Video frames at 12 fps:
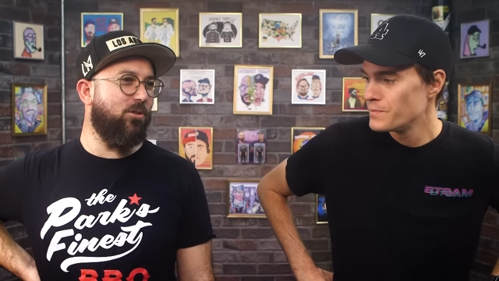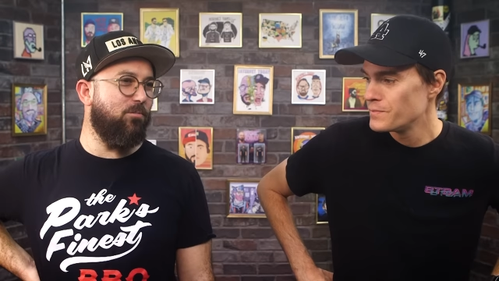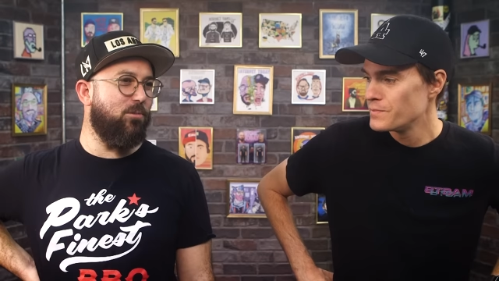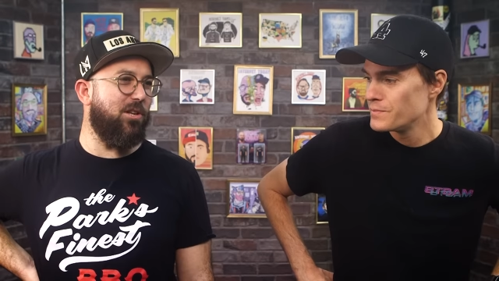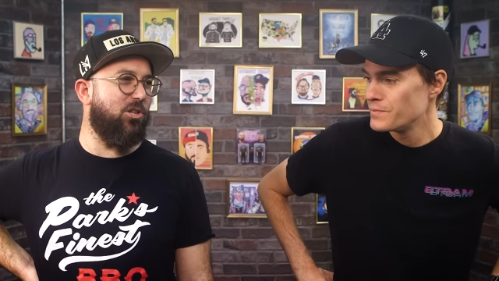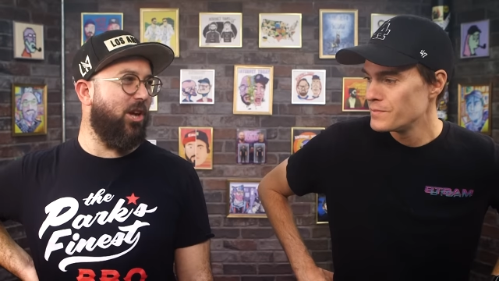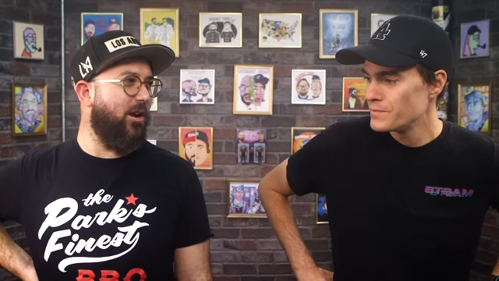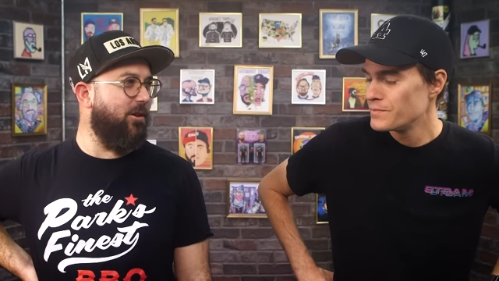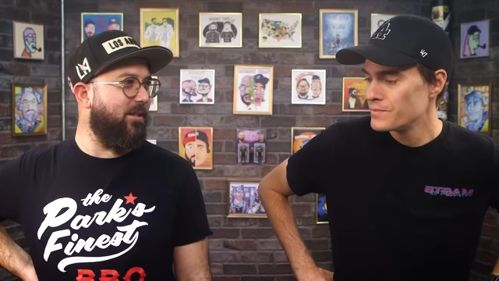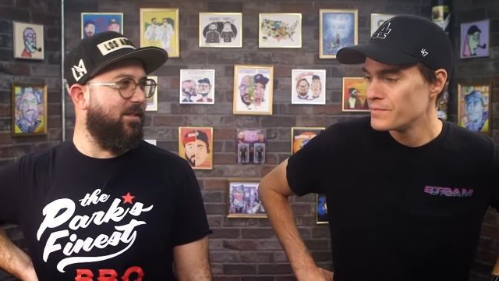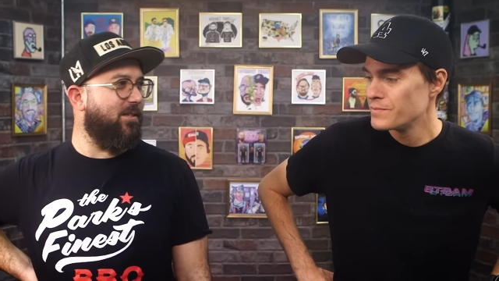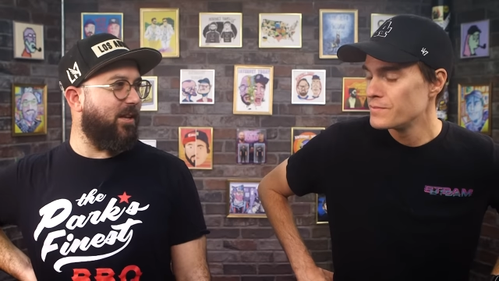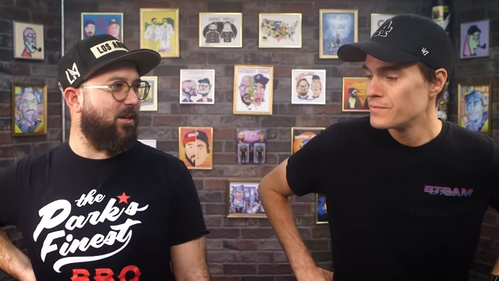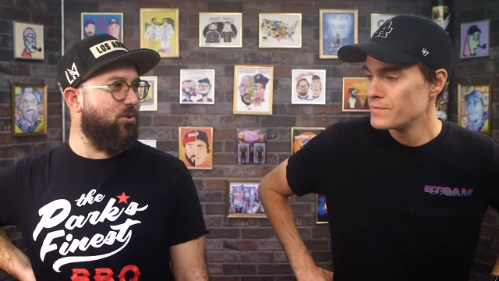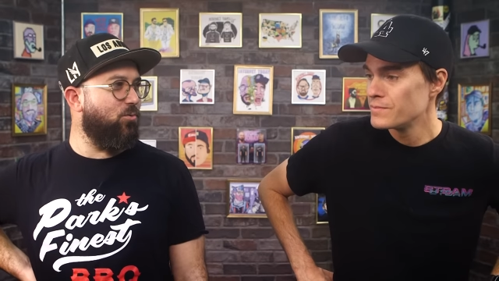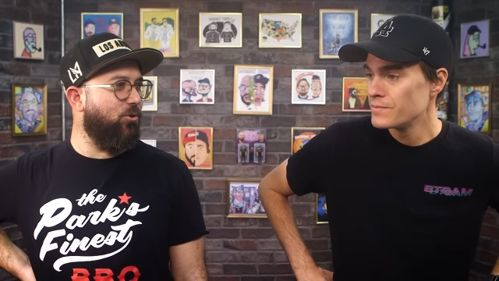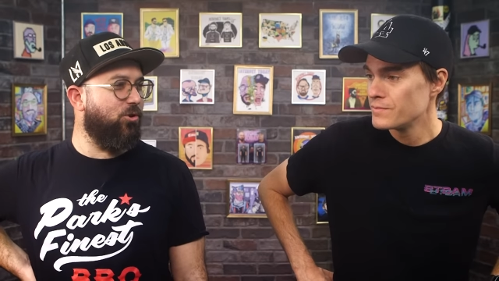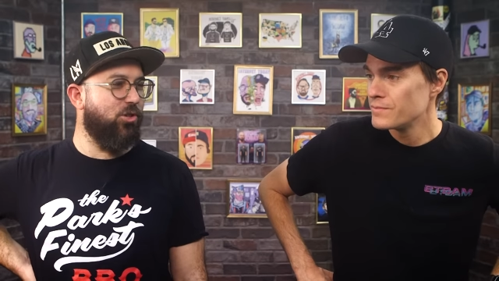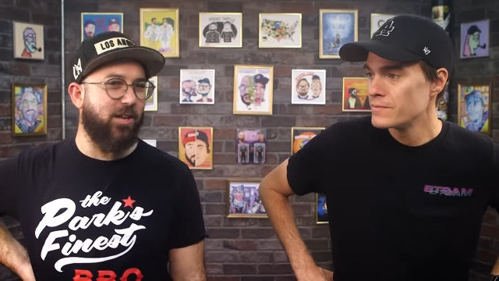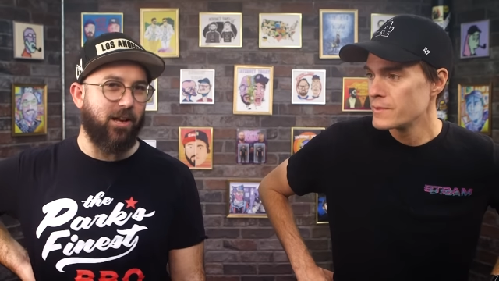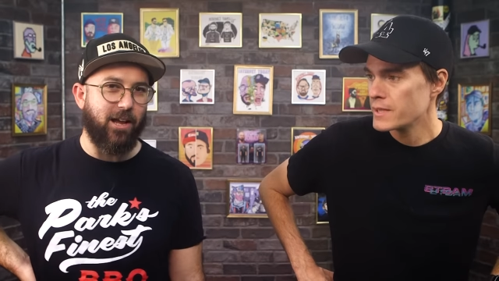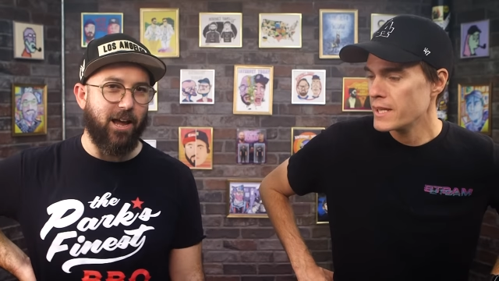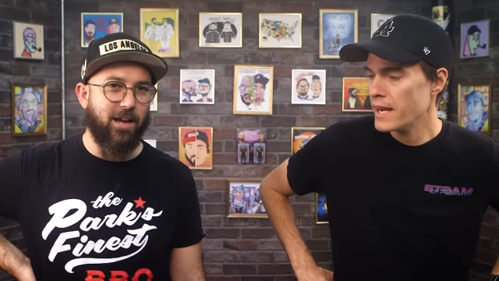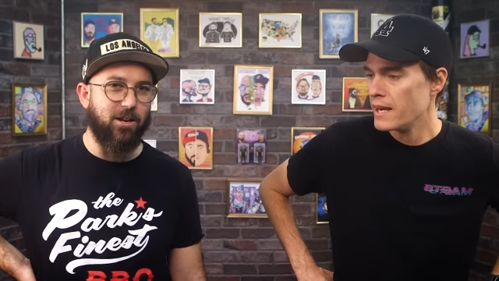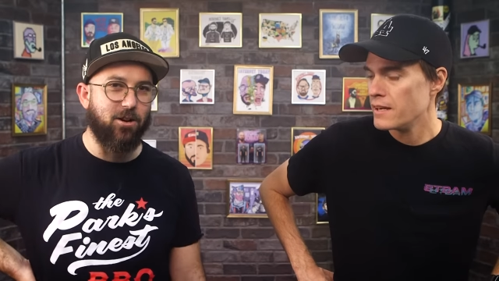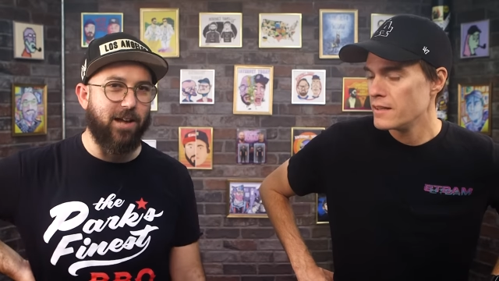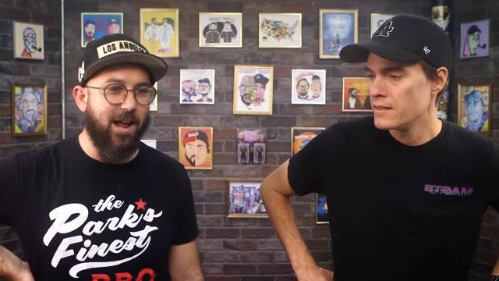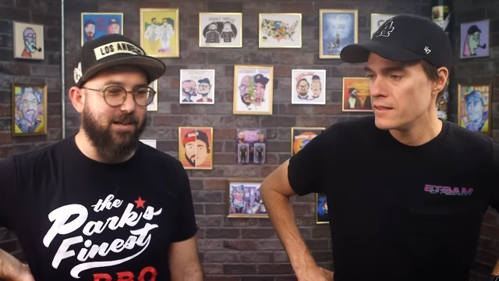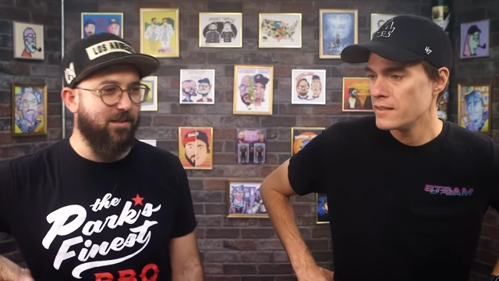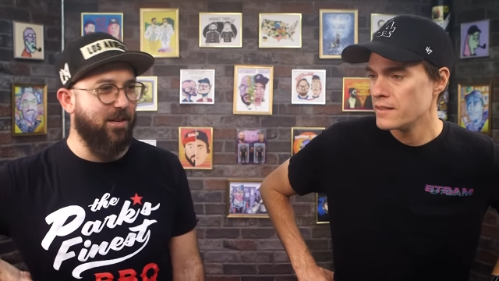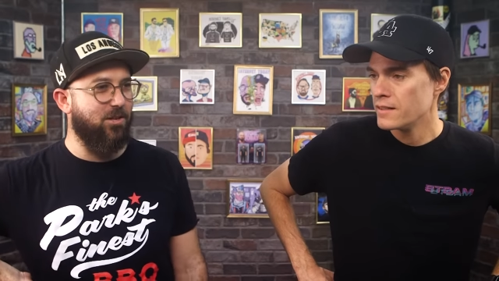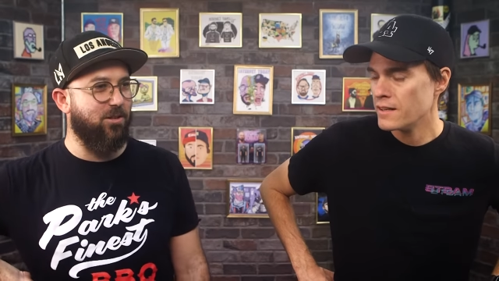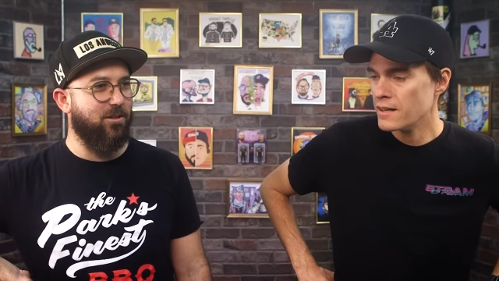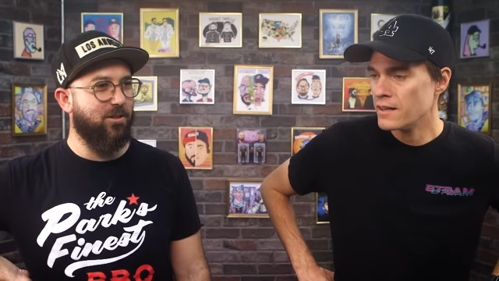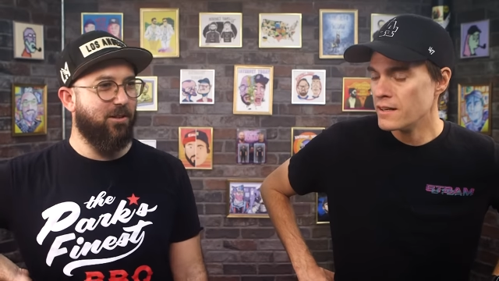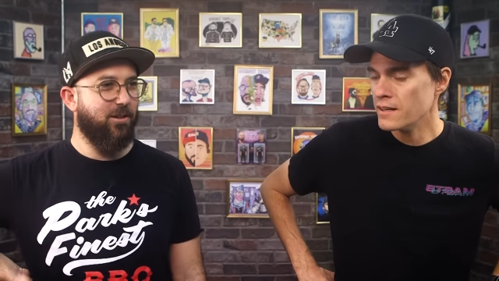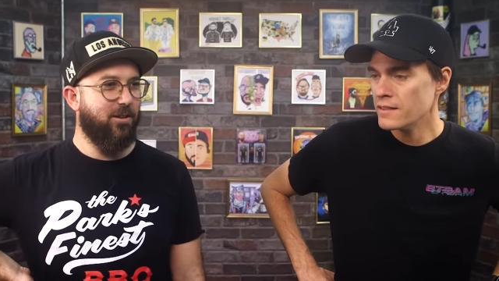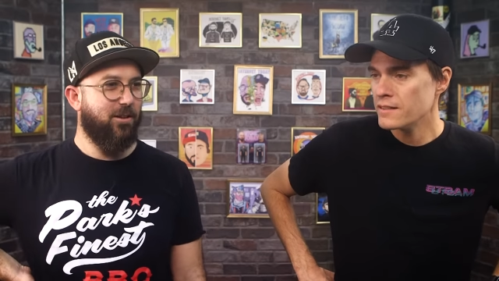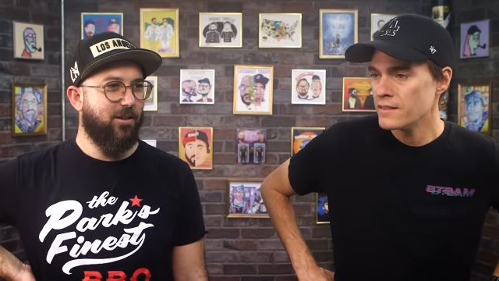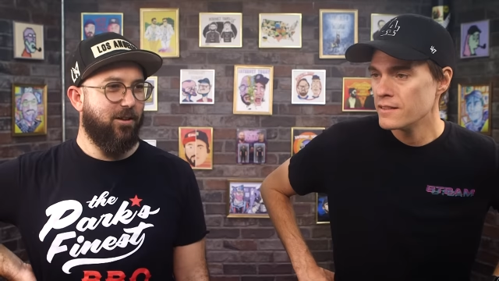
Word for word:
Speaker 1: do some degenerate sexual shit yeah. at your gas station. Uh huh.